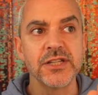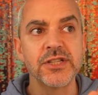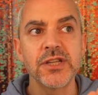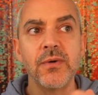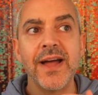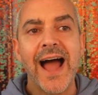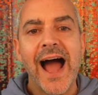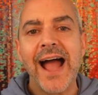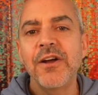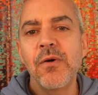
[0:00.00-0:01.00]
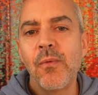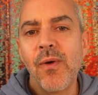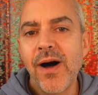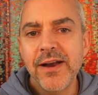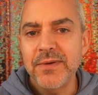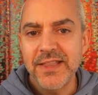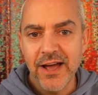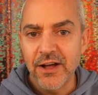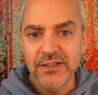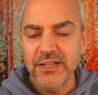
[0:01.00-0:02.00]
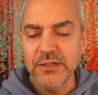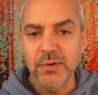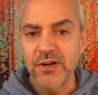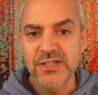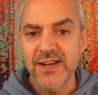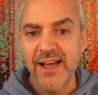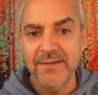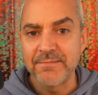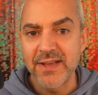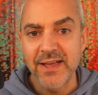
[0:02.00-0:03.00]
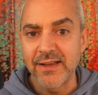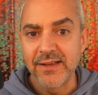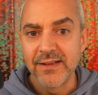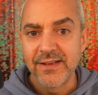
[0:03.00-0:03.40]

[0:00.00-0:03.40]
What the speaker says: And so I don't want to be the healthiest person I can be.